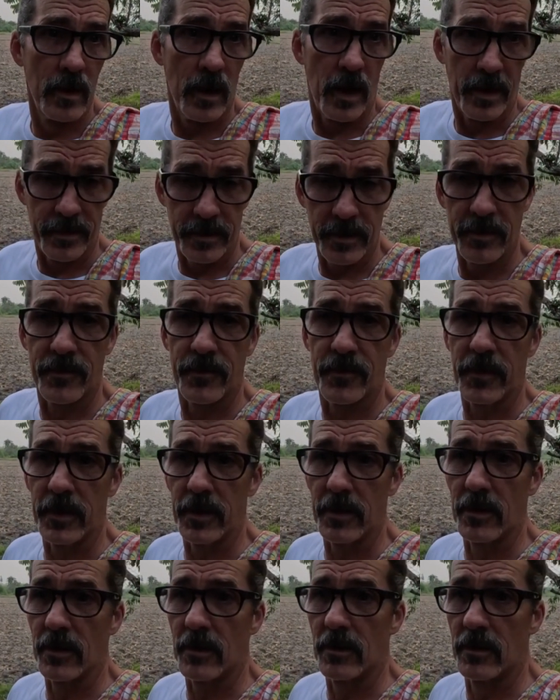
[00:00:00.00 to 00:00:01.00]
I did
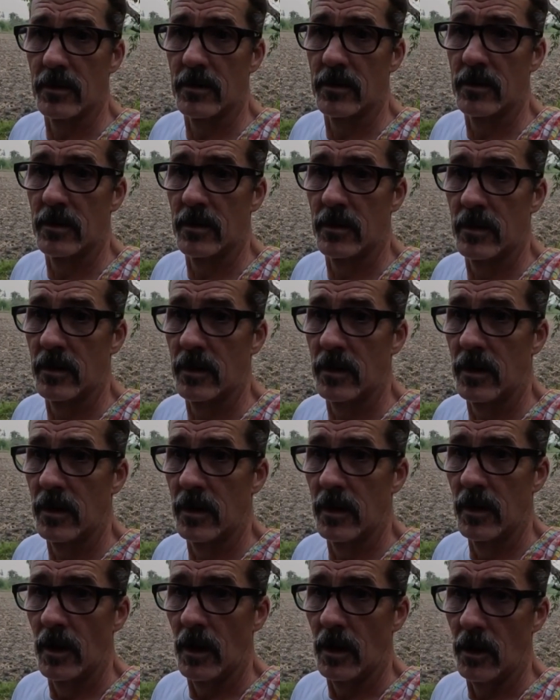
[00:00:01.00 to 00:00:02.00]
feel
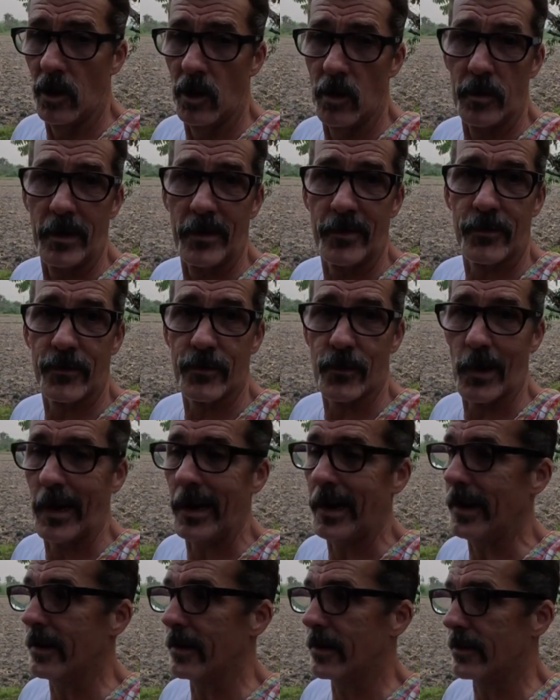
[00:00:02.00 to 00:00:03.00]
a little bit
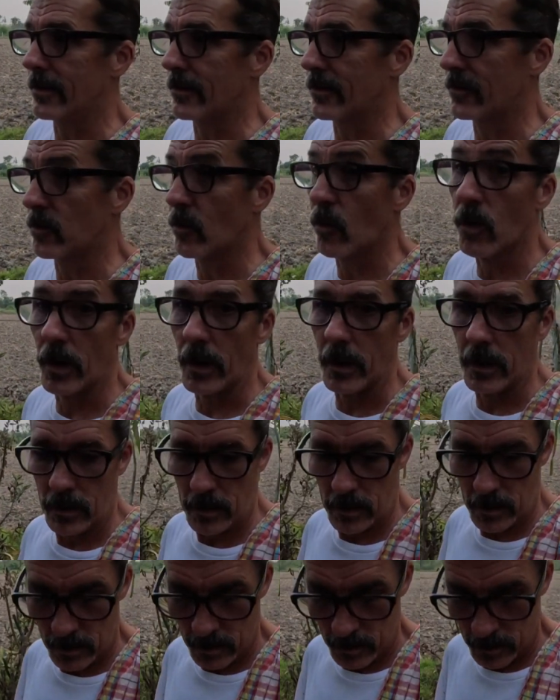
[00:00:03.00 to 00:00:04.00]
strained this morning
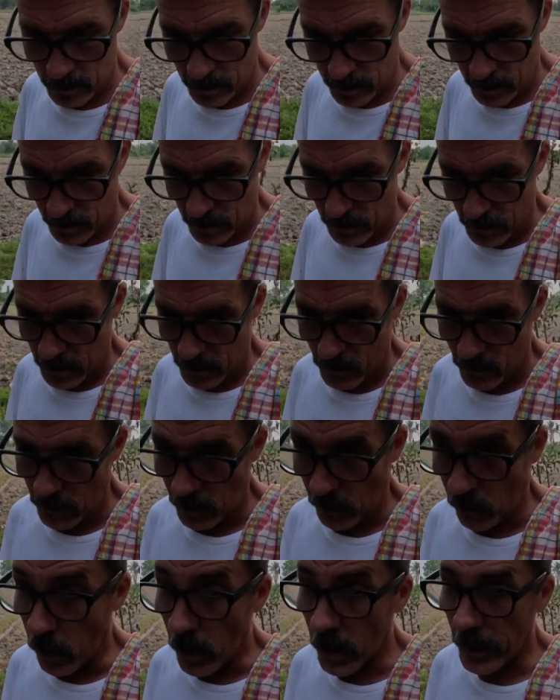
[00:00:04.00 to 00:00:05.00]

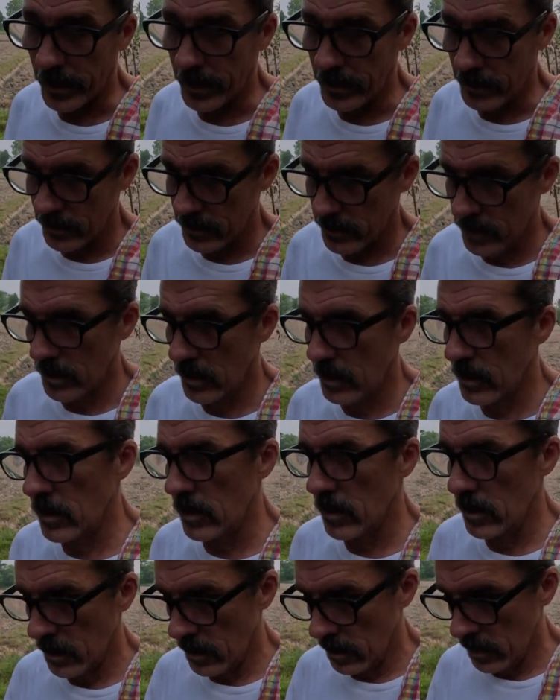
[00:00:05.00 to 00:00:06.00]
while working
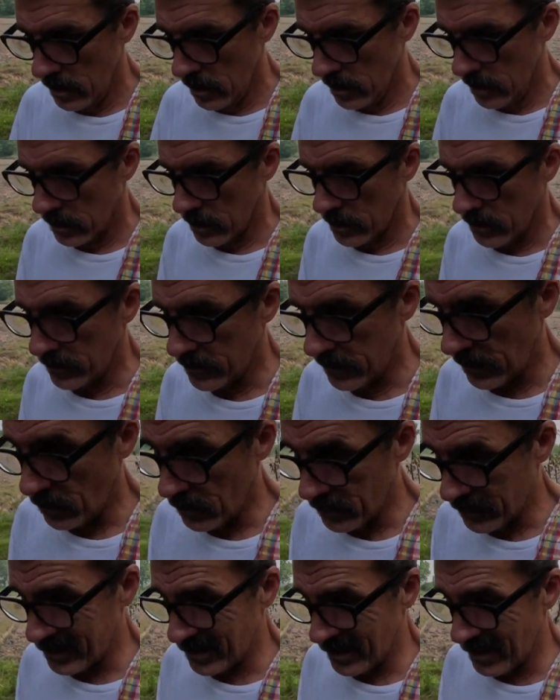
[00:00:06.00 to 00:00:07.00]
because it
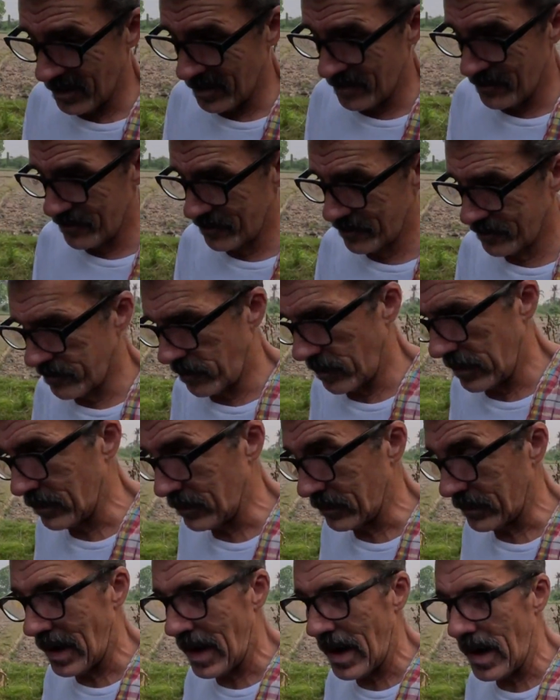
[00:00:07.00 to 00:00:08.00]
was uh, it
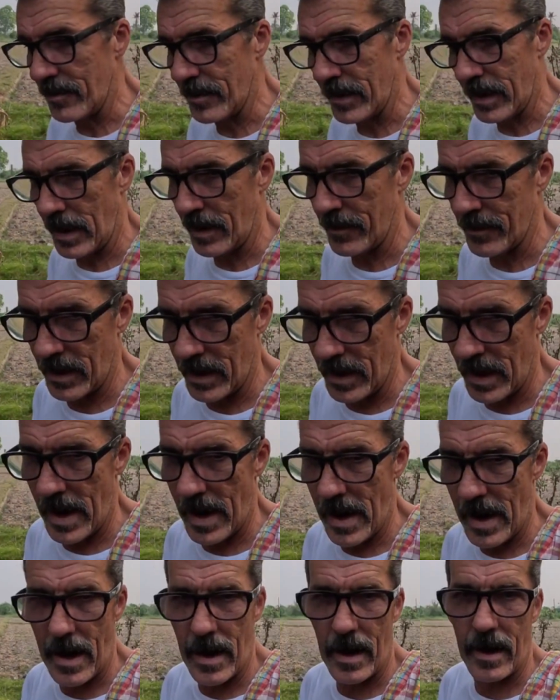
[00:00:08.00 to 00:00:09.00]
was hot, man. I mean, I,
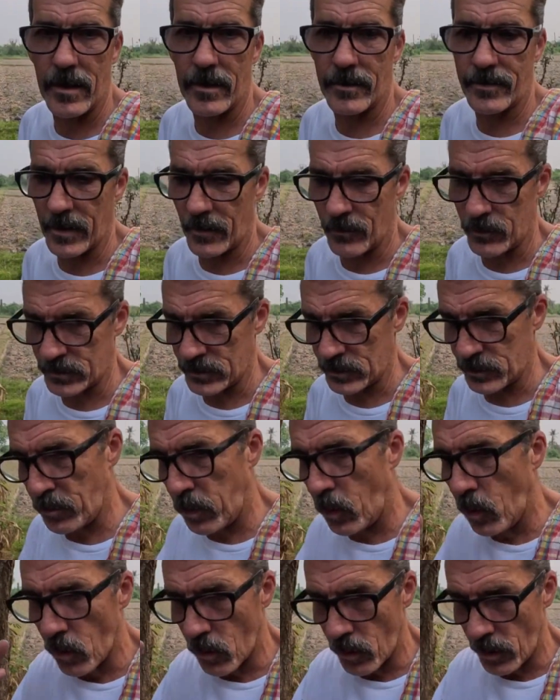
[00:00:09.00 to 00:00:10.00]
I, this stuff was just
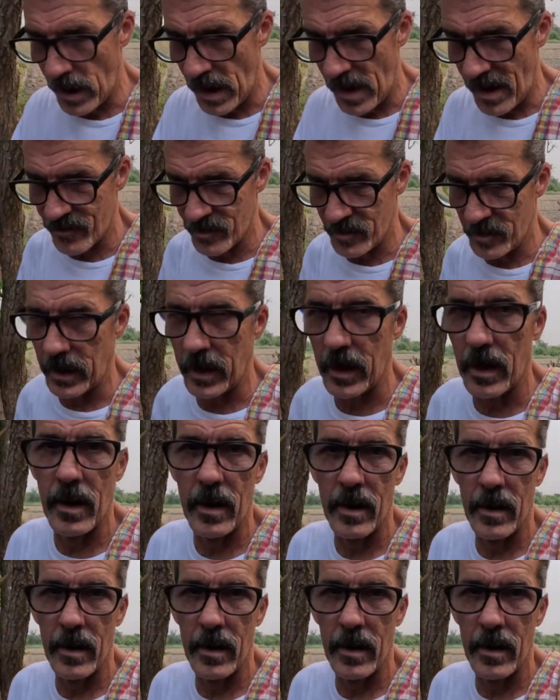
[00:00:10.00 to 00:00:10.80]
pouring off of me.